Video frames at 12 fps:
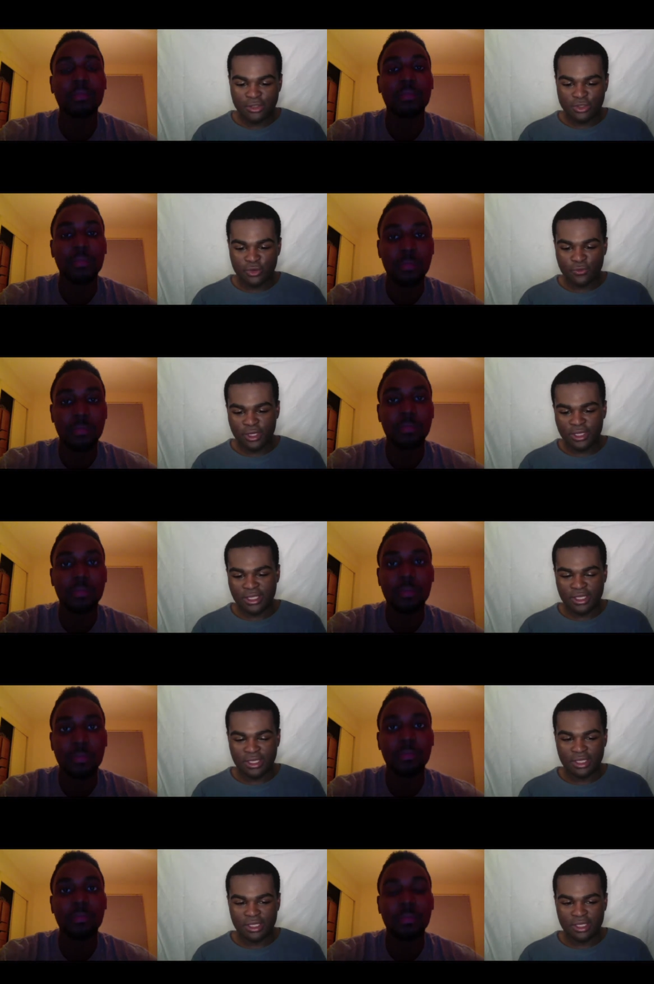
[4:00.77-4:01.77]
Speaker 1: So
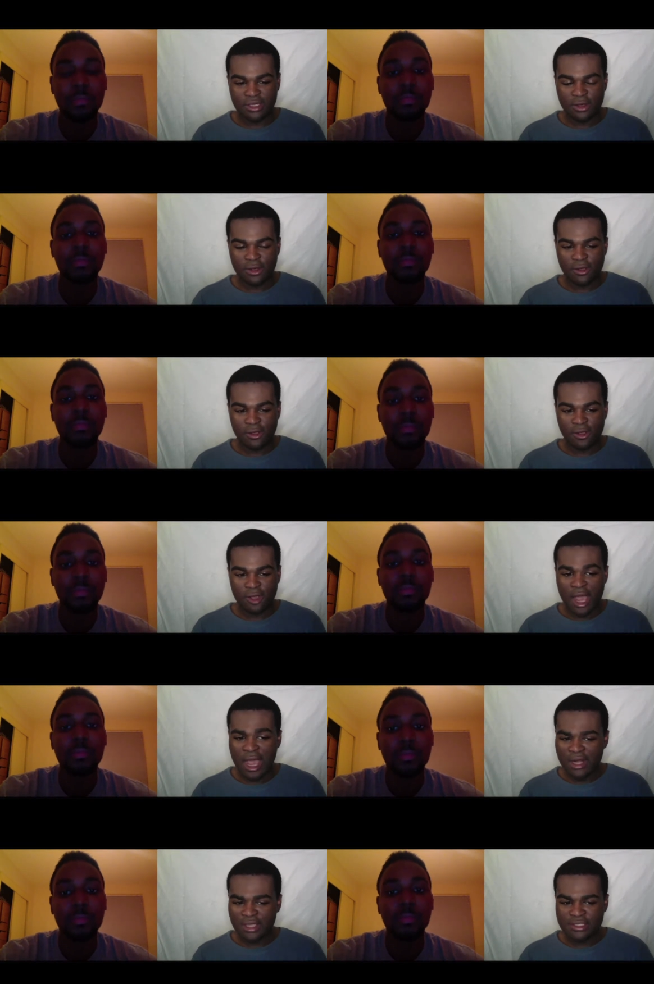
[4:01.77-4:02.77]
really,
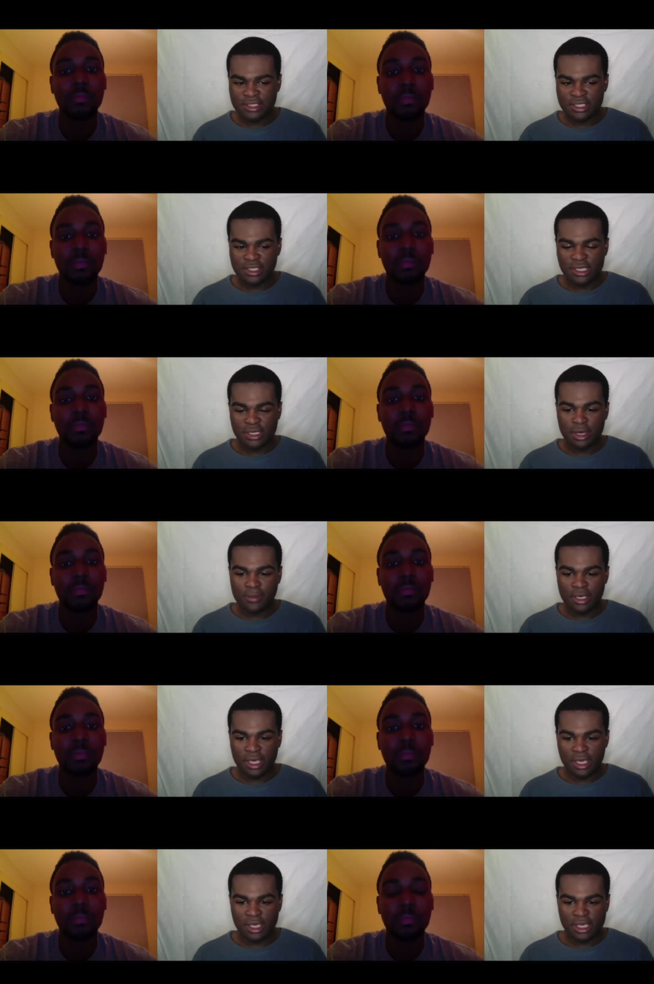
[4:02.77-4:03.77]
honestly,
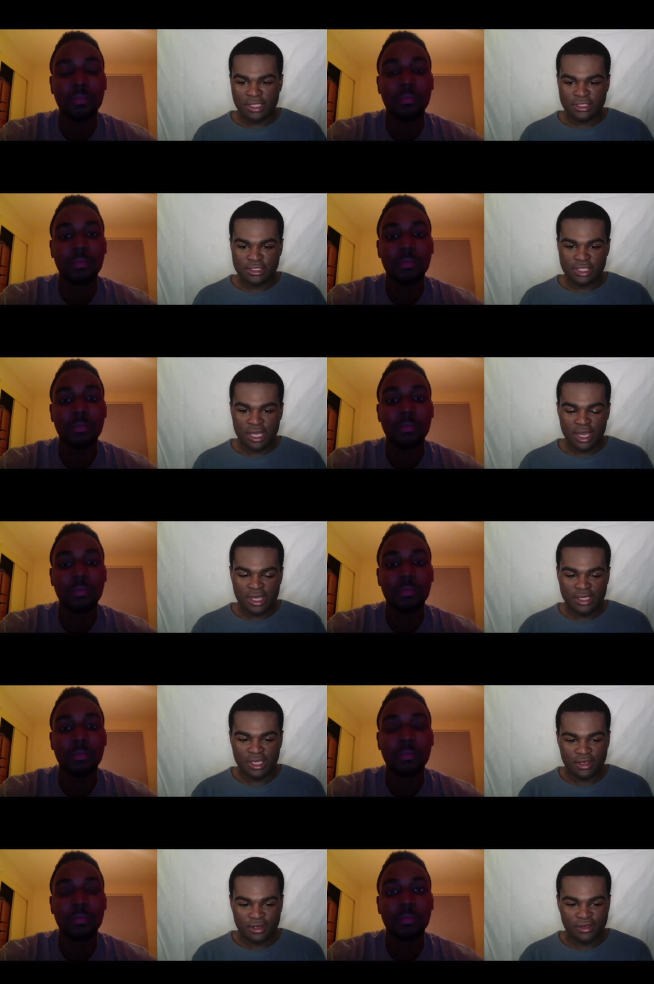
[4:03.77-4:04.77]
coming into the
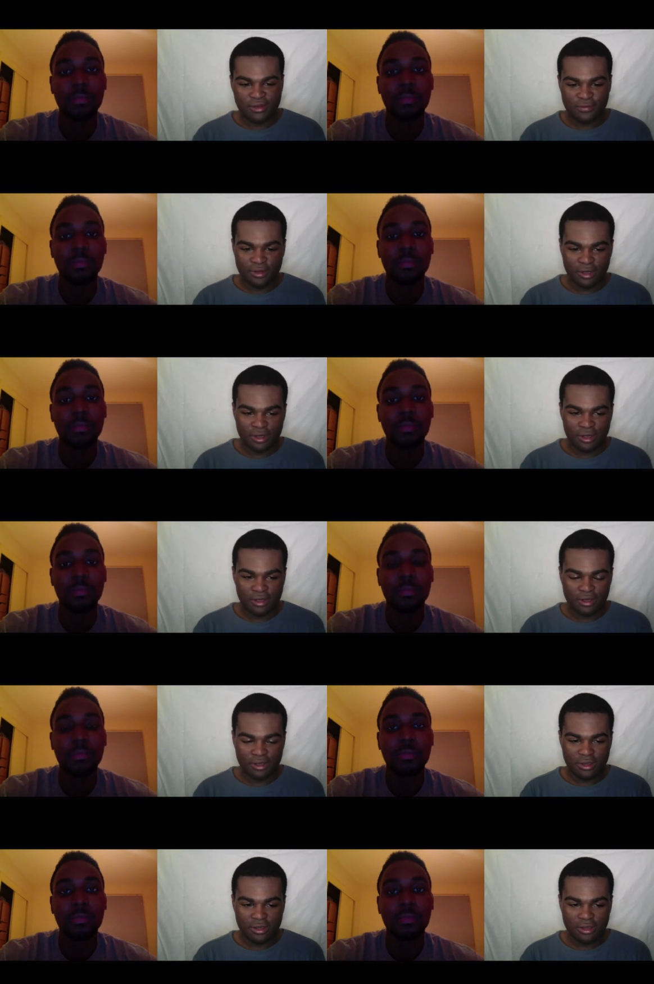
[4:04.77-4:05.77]
idea of
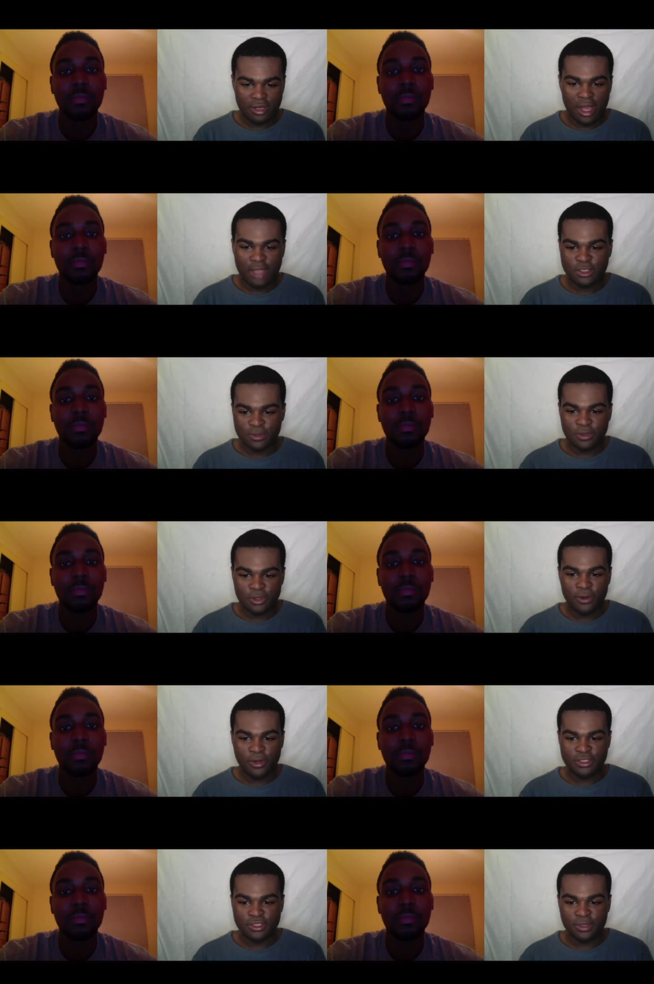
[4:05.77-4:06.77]

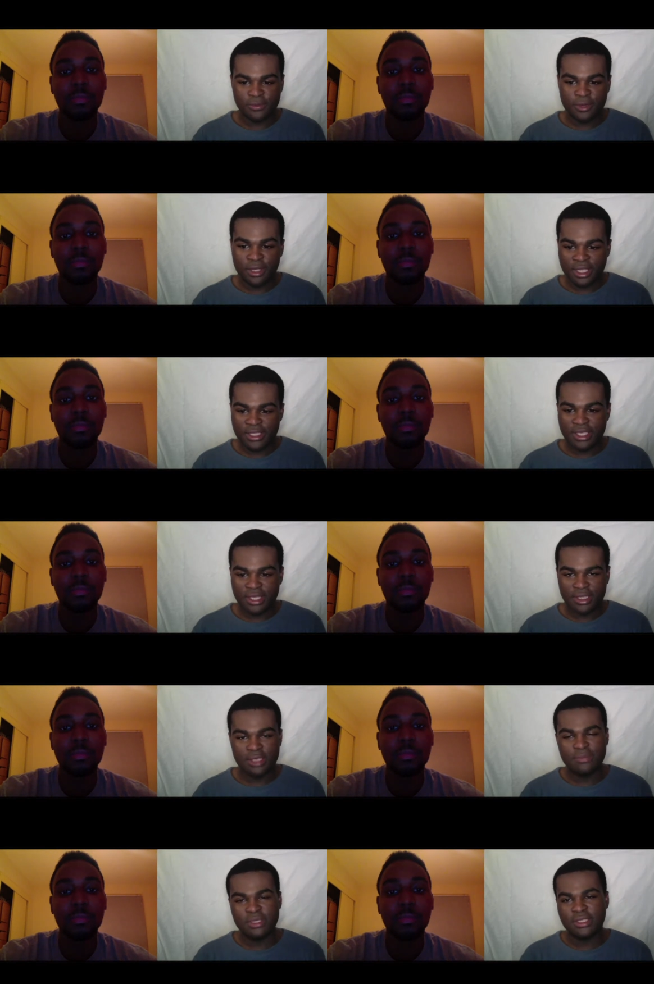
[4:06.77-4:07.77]
entrepreneurship really didn't
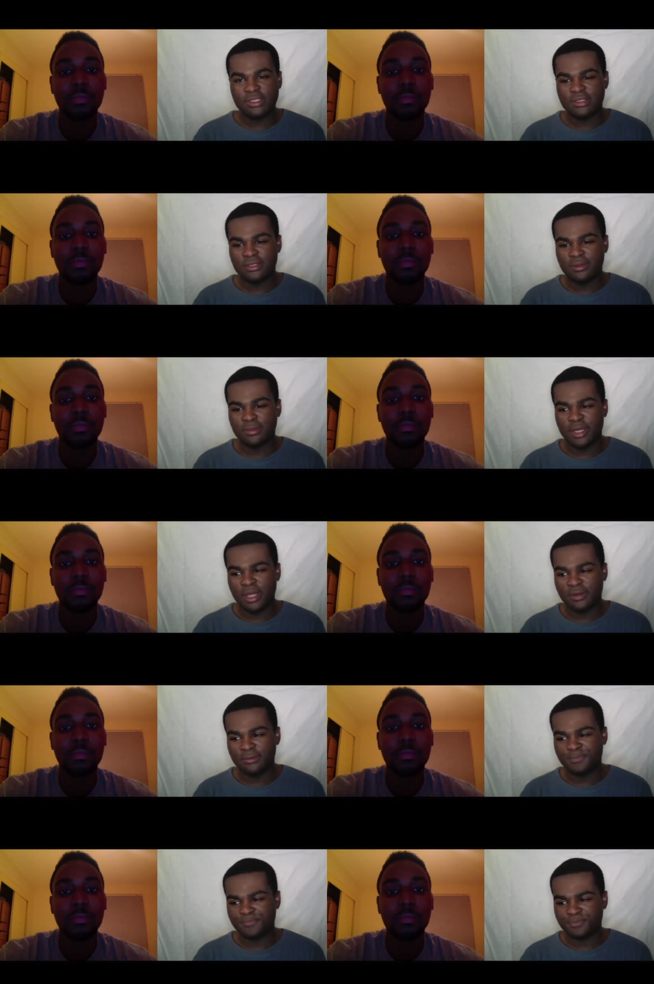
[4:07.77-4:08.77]
hit me until
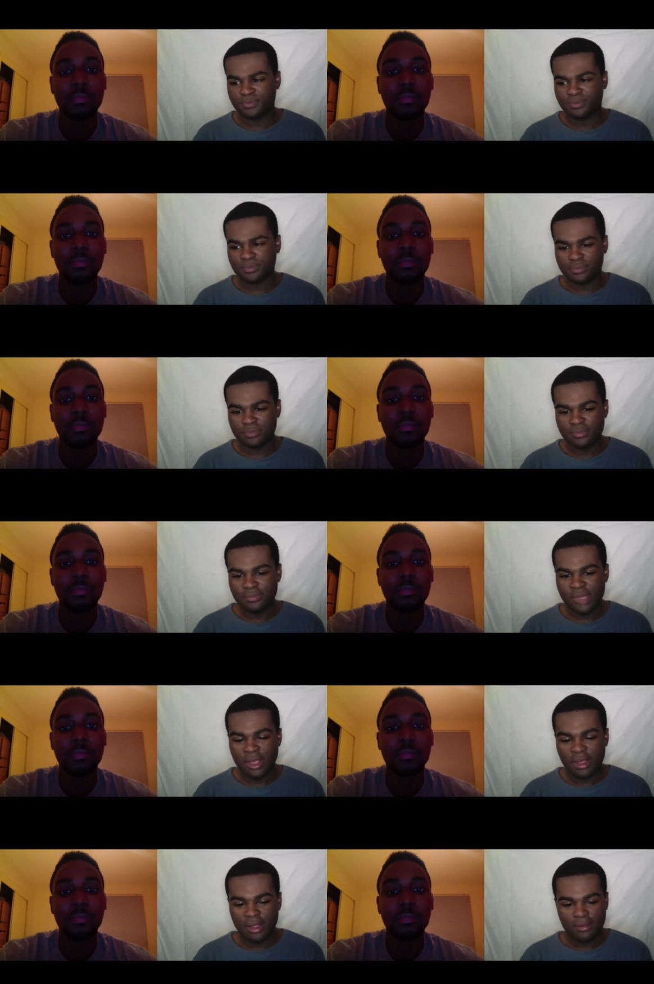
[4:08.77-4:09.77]
about
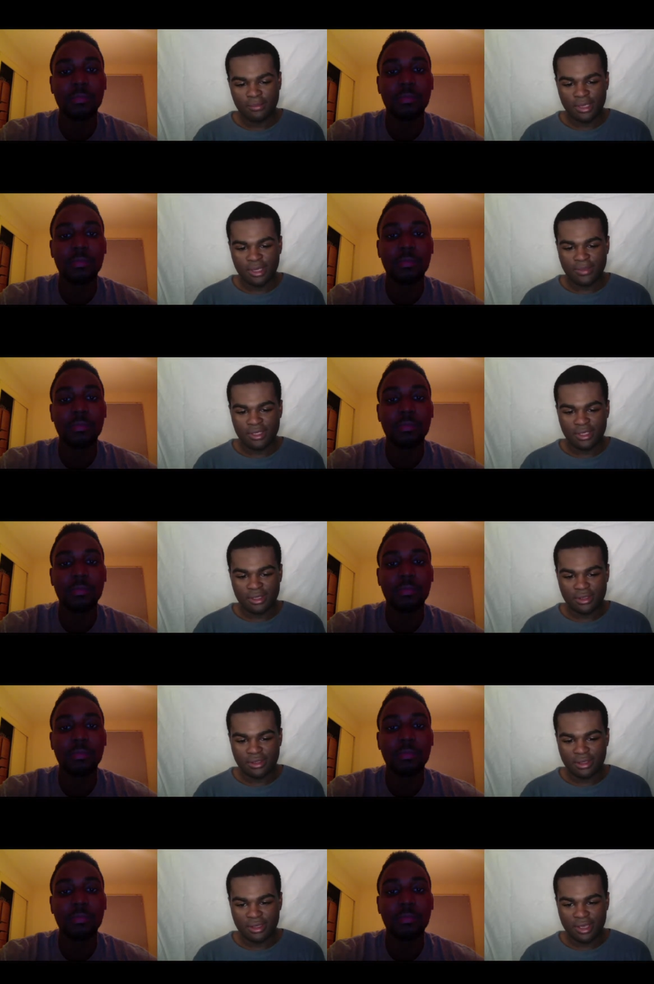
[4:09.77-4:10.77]
maybe
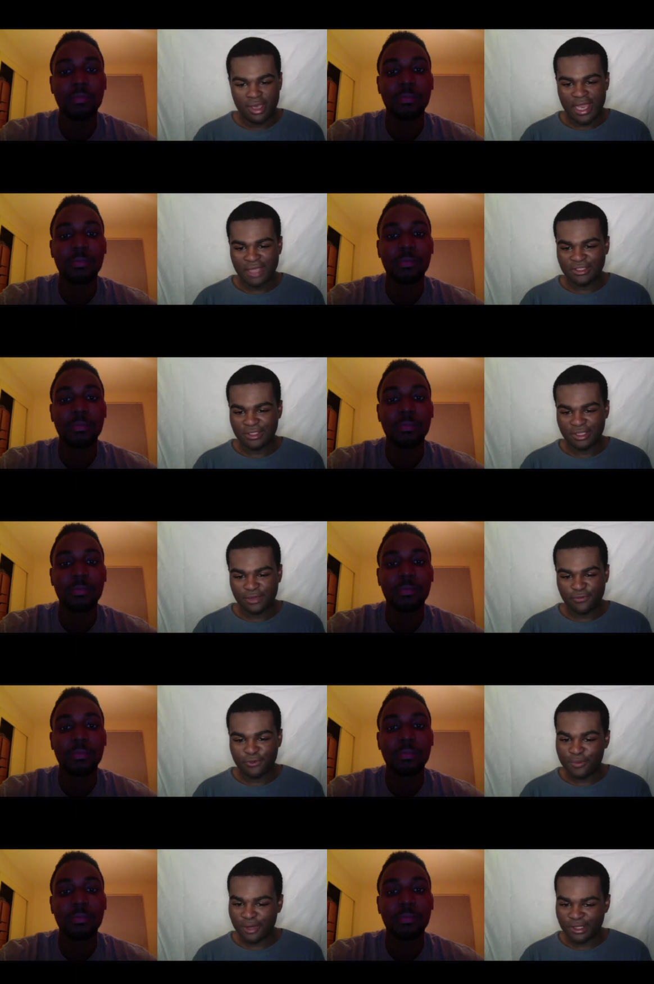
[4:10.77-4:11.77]
actually a
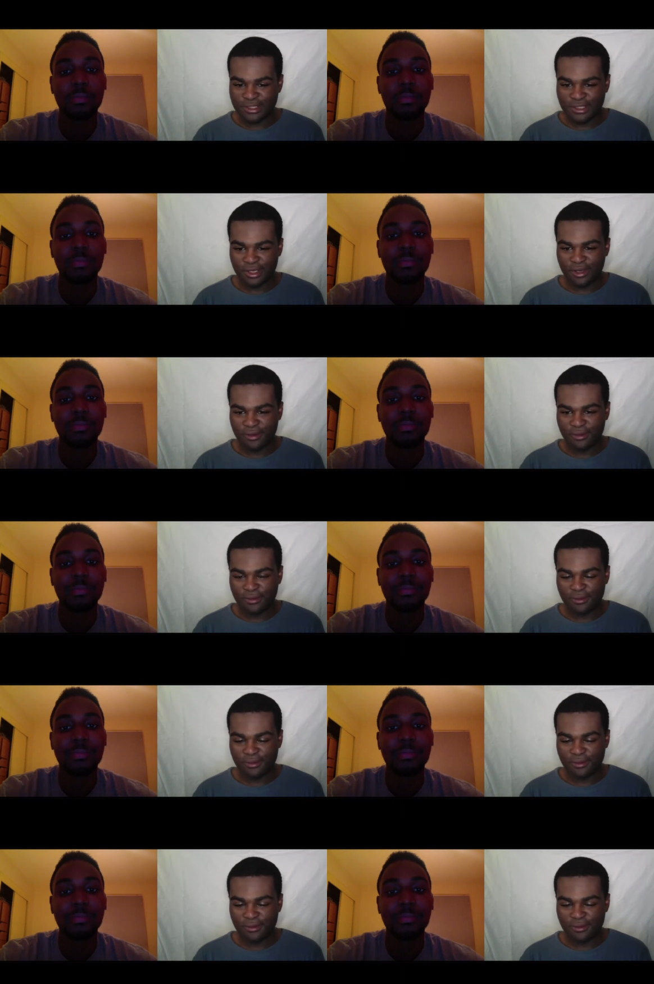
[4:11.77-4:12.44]
few months ago,